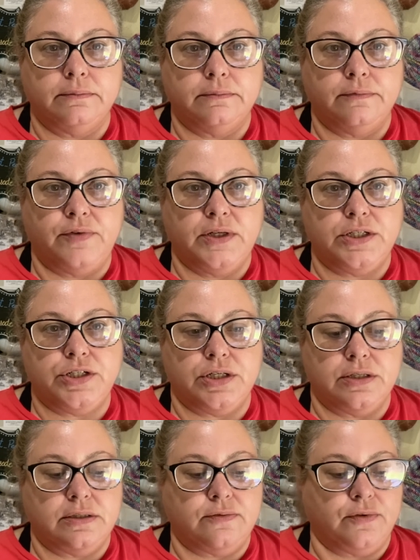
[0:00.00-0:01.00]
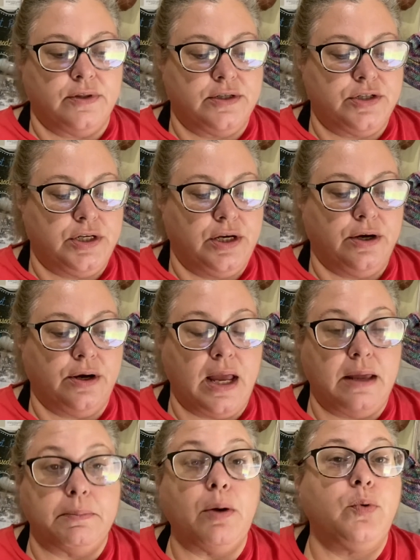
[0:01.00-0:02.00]
finishes for this year,
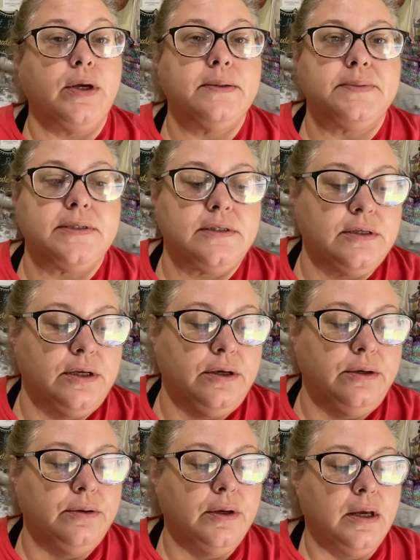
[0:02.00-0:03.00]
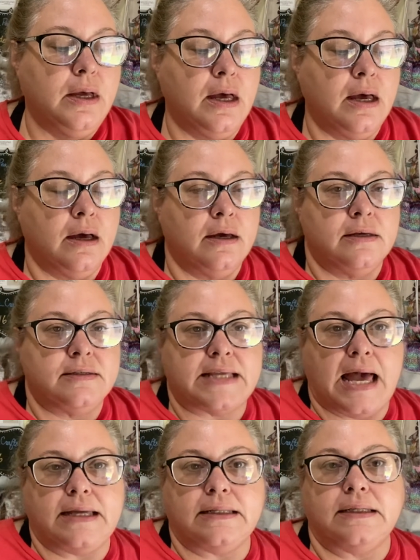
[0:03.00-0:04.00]
and my whips too.
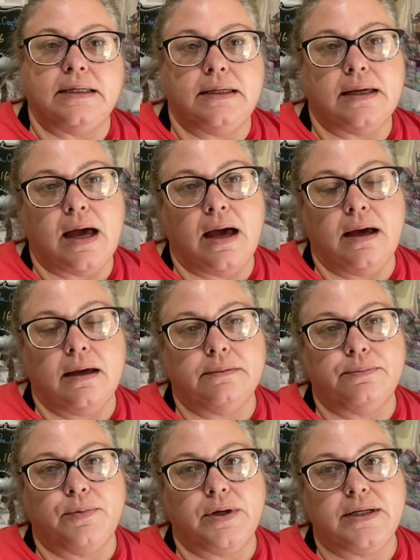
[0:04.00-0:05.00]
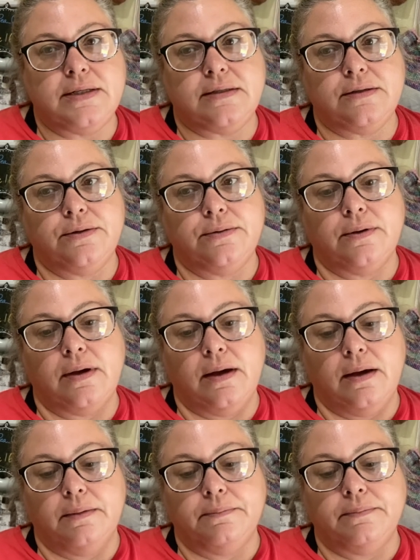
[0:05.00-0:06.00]
Sadly, I wanted
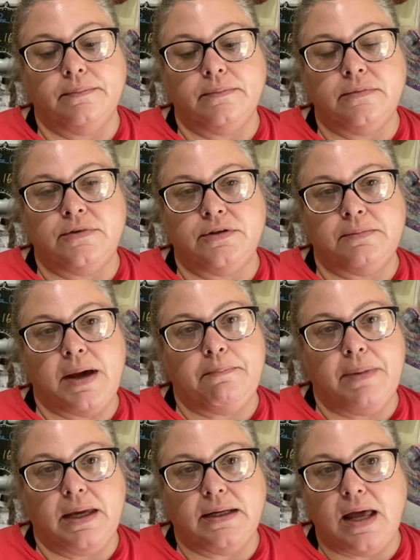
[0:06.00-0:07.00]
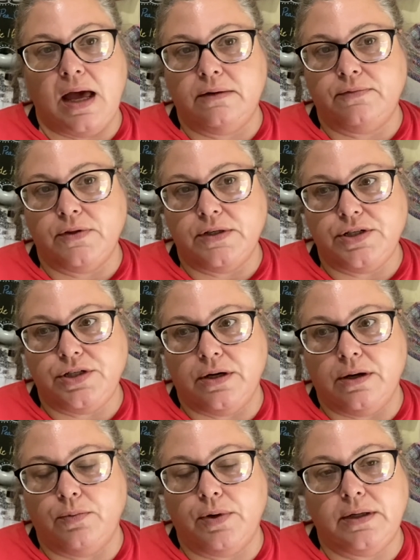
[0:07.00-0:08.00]
to do my Make 9 for this year.
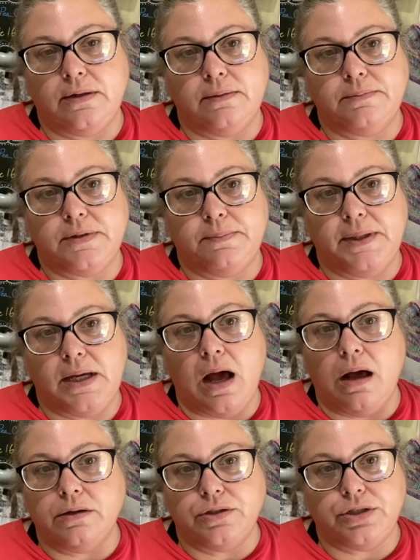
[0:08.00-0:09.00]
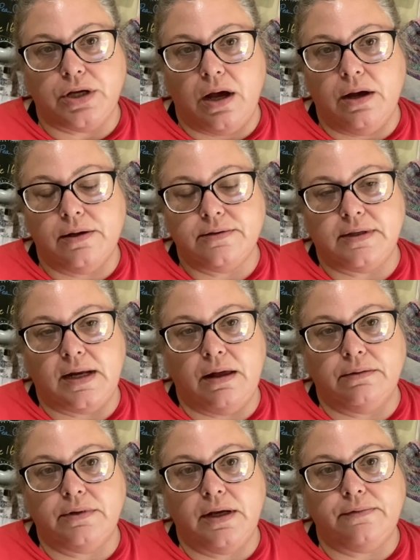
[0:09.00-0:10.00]
I wanted them to be all shawls, and
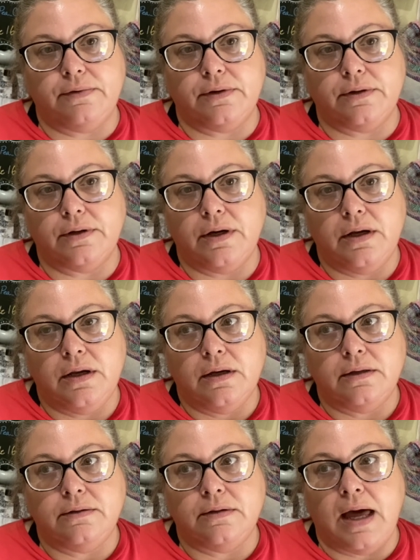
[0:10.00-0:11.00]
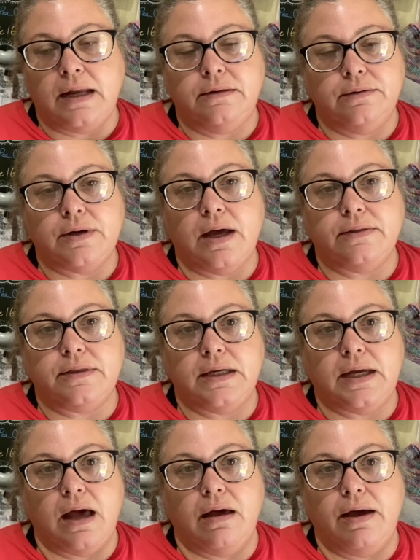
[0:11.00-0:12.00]
I do not
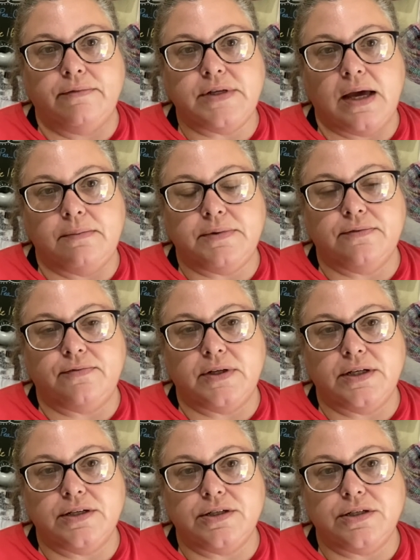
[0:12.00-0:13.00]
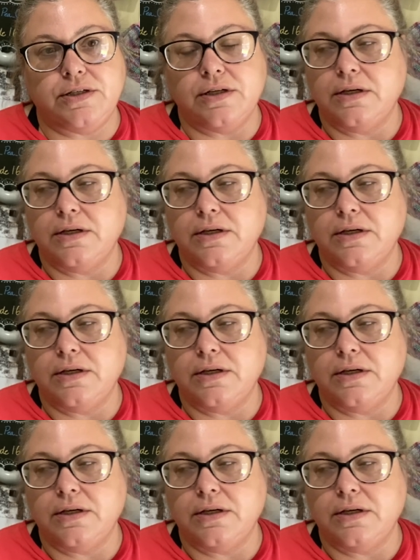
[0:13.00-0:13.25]
think I'll have time to finish.